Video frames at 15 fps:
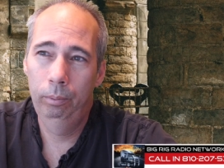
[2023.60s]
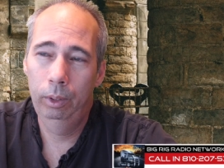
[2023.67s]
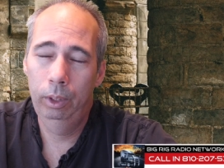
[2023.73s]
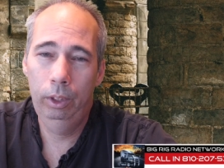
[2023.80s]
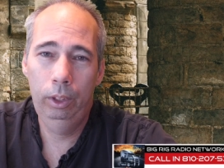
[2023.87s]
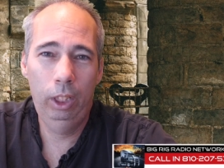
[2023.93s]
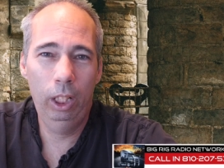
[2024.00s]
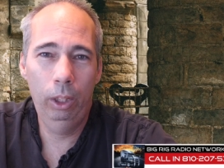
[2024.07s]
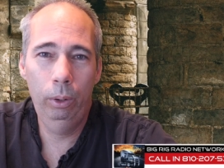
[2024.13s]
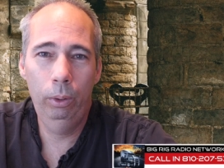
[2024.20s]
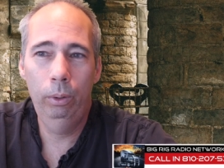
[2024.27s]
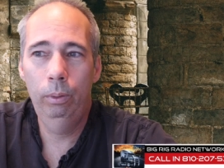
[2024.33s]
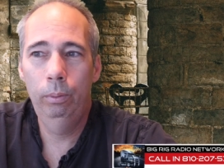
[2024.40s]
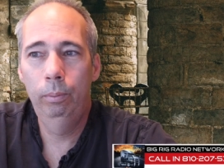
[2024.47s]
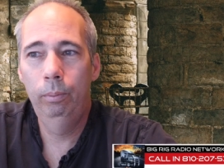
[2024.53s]

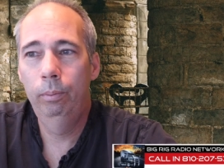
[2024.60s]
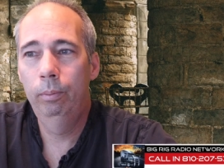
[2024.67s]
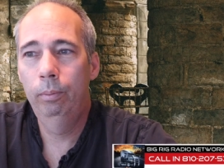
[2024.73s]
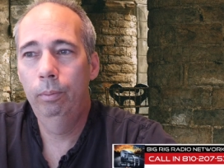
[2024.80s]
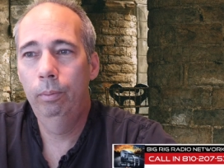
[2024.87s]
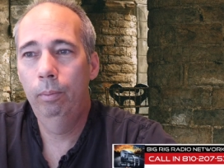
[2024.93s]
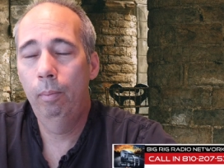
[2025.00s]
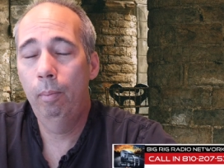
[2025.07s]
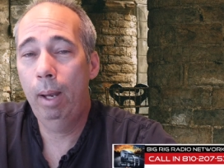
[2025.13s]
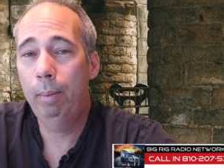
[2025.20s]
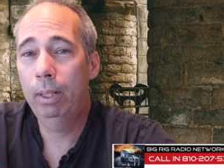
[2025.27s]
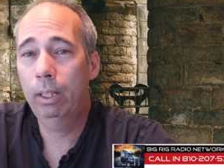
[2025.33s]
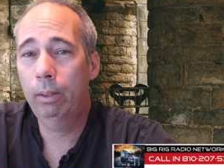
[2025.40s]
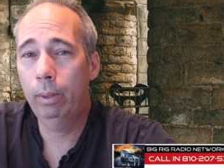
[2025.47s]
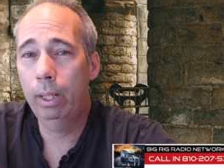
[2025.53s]
two, maybe
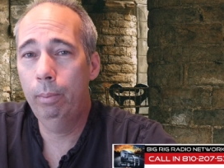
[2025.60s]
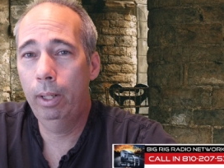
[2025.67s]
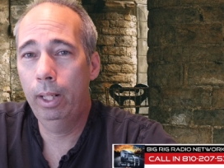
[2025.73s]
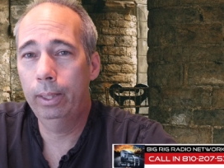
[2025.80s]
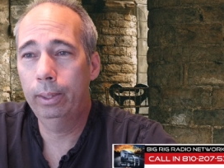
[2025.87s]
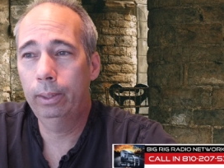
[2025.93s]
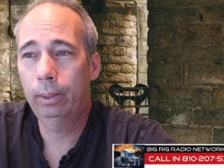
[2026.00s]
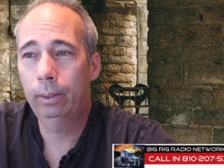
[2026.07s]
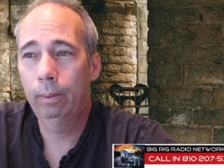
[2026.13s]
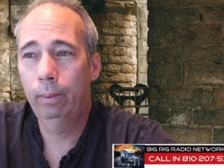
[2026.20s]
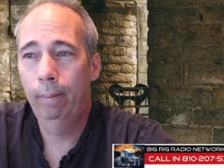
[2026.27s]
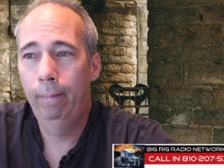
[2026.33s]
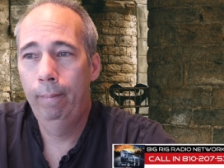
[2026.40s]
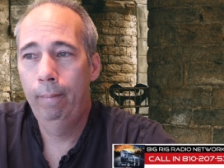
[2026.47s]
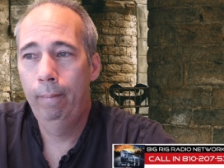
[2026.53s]
three months
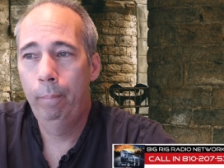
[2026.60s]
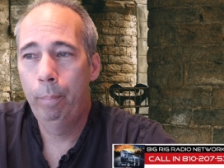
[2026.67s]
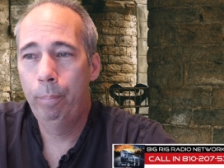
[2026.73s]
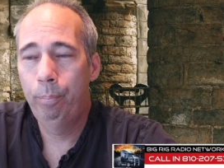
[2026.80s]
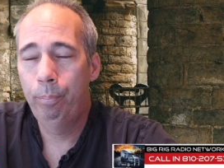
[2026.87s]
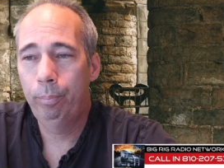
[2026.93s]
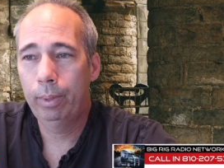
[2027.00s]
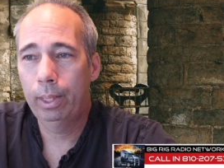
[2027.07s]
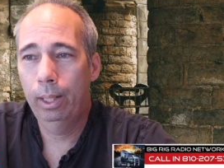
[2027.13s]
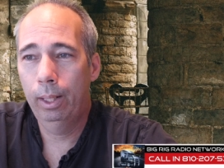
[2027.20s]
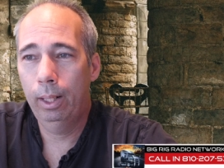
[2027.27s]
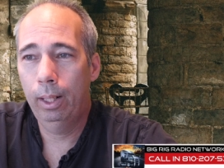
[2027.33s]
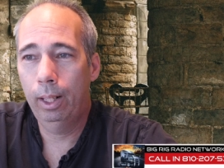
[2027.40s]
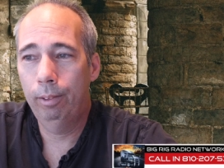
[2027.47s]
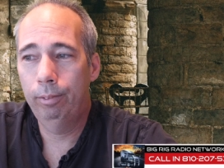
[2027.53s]

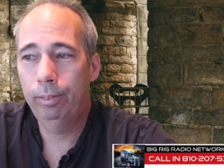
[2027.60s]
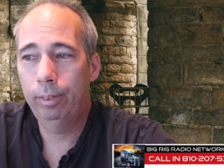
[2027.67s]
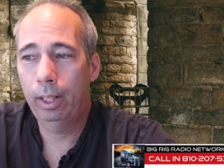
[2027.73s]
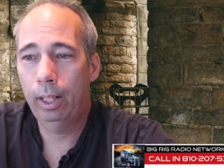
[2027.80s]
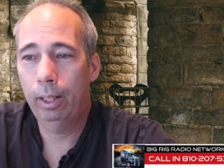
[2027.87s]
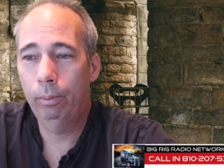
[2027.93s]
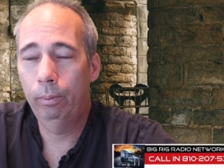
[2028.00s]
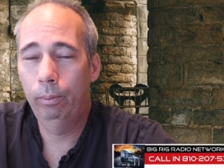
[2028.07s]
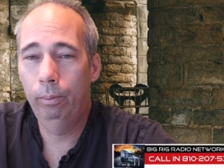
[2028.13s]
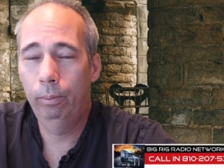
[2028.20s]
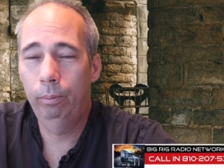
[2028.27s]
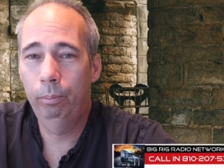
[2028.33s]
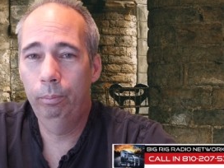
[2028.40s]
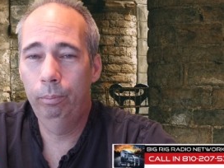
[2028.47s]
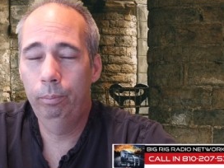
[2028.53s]
of uh,
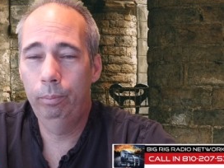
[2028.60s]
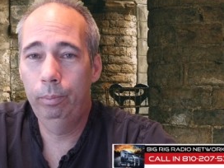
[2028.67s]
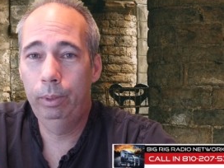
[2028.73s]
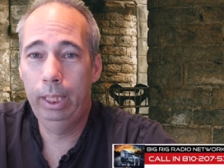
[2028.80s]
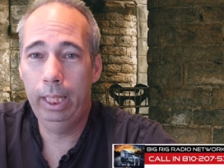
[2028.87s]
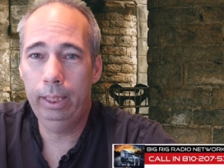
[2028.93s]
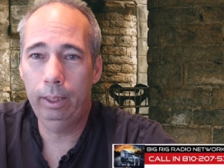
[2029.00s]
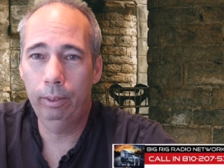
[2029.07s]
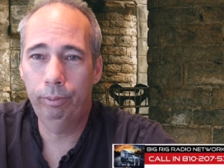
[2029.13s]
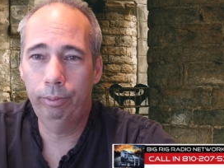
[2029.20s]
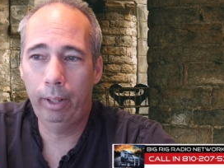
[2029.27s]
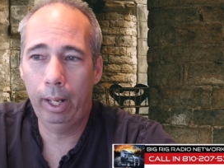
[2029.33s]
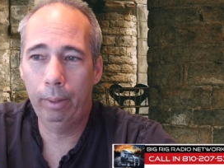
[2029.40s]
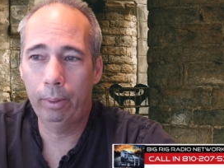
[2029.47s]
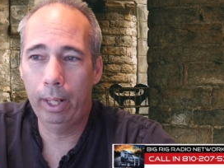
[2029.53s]
decent
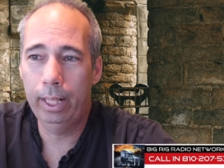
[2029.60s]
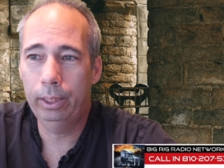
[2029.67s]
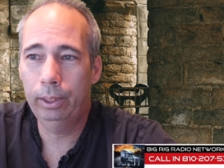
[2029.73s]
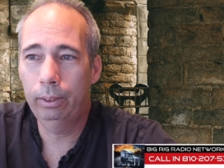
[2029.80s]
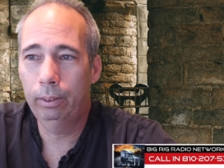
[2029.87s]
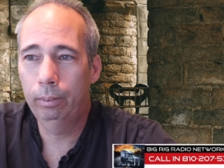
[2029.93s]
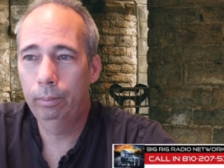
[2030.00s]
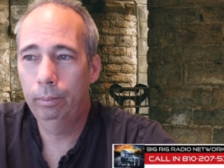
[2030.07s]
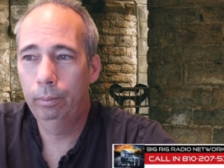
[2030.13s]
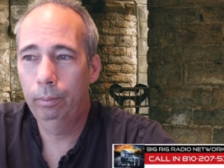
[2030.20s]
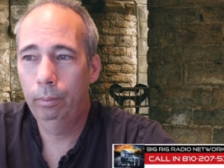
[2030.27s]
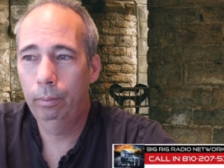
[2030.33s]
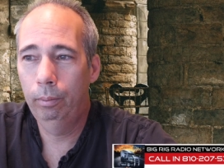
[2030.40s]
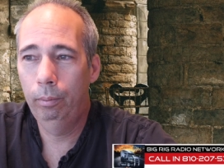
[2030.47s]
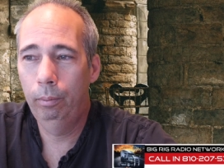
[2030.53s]
freight rates
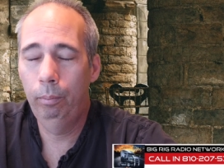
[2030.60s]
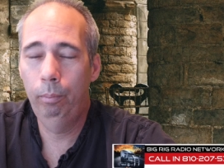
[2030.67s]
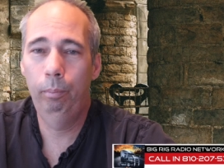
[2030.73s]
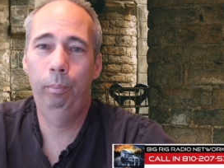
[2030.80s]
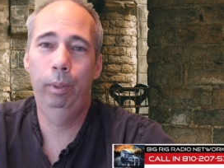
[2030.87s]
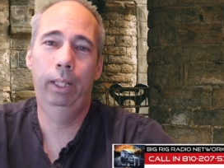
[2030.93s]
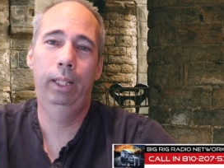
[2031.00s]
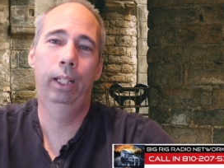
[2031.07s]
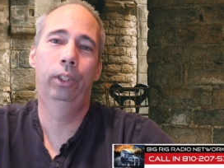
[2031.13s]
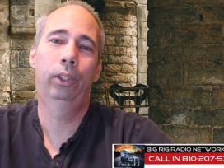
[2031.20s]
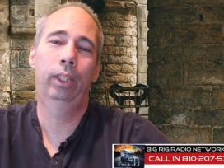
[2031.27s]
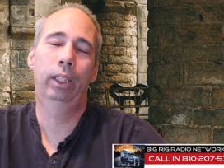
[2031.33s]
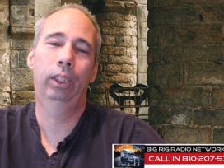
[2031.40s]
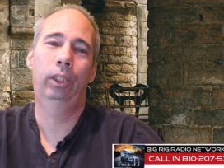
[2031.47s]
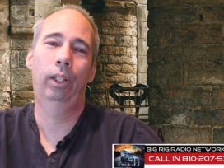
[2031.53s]
because you're
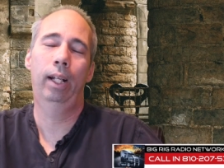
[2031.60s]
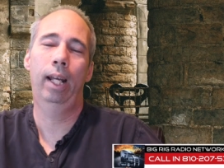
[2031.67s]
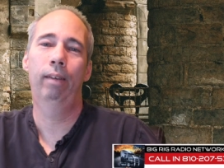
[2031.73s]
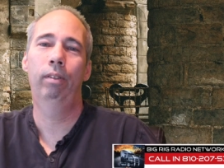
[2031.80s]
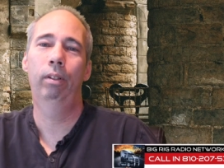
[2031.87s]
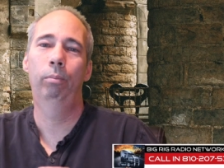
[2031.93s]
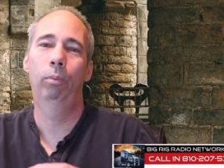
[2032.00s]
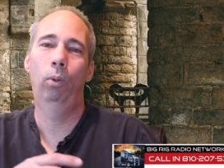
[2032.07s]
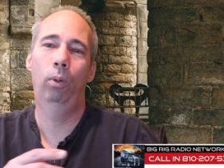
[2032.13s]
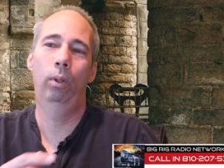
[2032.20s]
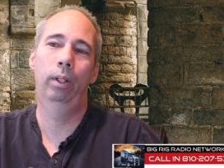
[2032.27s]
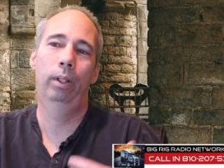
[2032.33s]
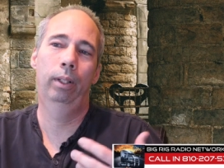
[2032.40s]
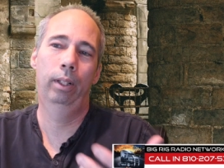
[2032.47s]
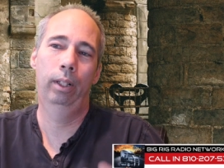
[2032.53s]
going to start having
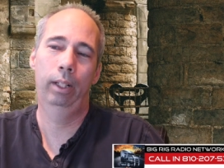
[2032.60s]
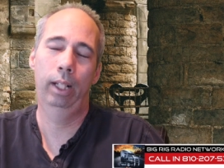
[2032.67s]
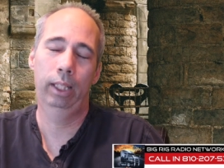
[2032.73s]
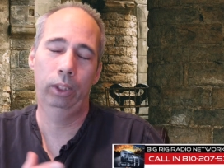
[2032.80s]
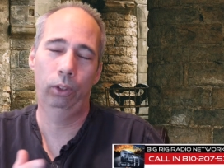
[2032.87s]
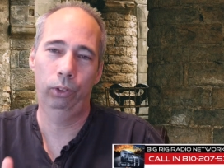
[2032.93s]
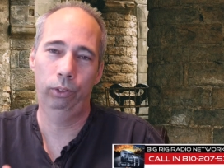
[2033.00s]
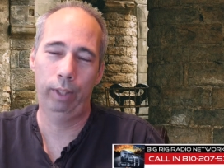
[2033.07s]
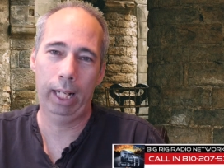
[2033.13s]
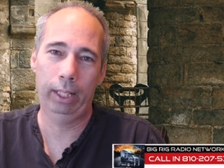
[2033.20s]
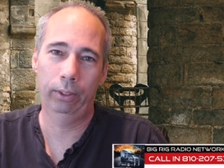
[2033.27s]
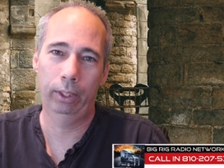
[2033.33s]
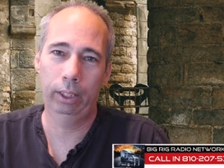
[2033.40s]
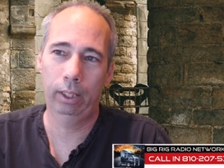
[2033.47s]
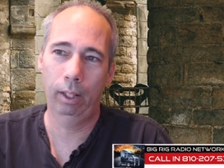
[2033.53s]
more as those
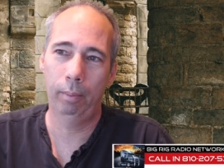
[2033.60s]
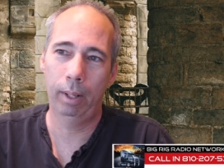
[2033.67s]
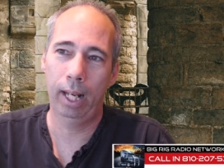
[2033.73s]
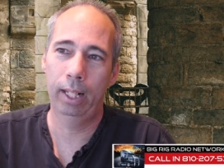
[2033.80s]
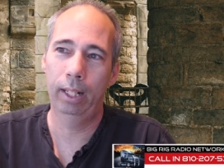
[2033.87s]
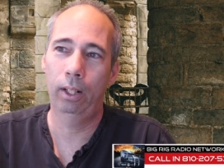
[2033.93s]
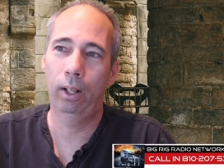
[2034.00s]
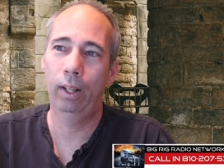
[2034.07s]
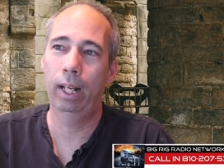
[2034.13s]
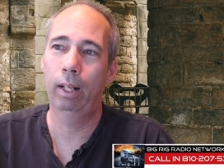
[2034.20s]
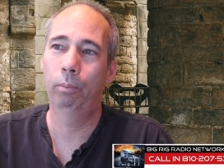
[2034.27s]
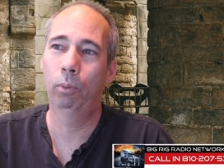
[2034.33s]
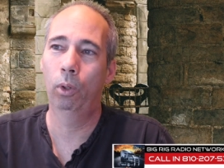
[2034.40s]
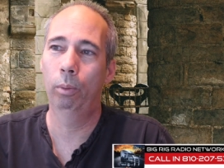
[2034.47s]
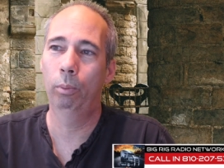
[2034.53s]
factories come on and all that and
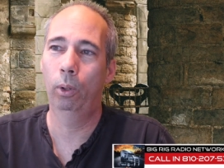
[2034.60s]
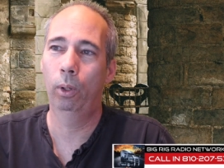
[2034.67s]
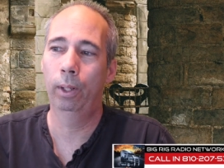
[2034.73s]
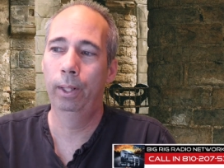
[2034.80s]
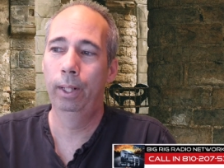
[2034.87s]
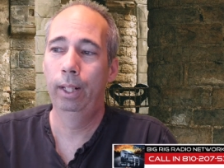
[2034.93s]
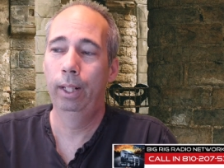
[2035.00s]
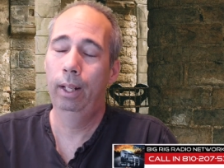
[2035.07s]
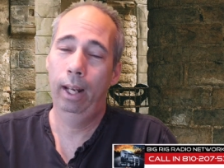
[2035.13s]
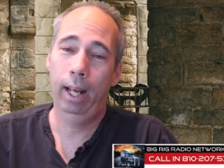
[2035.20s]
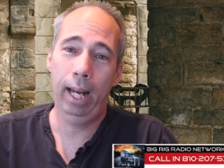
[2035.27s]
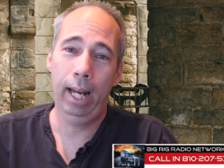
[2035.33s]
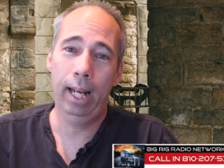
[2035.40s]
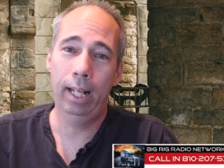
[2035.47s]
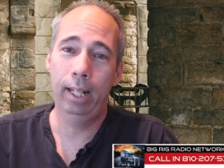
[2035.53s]
more and more.
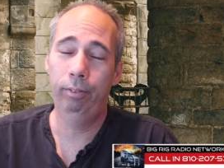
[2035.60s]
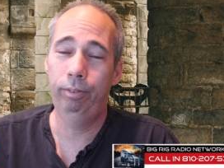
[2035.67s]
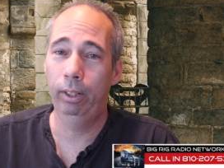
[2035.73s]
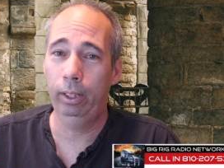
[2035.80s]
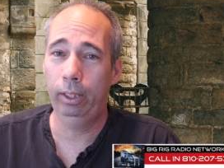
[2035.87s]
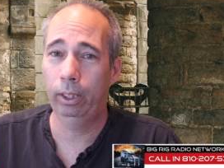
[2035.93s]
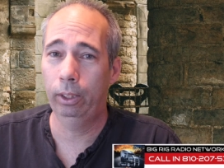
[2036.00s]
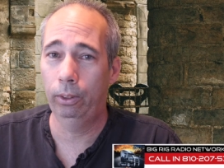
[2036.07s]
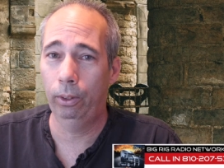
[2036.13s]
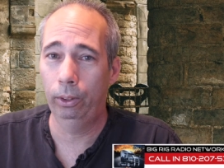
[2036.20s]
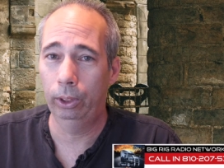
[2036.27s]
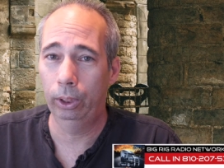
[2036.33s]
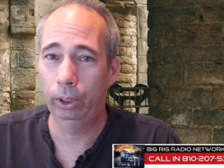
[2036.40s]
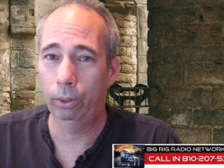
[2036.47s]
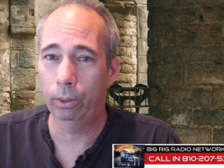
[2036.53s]
And if you look at the
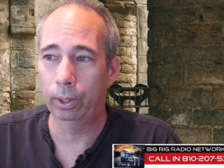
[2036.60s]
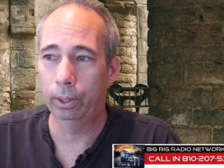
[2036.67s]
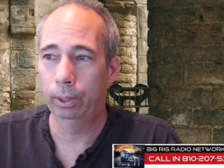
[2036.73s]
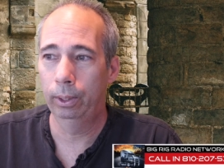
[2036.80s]
grocery stores,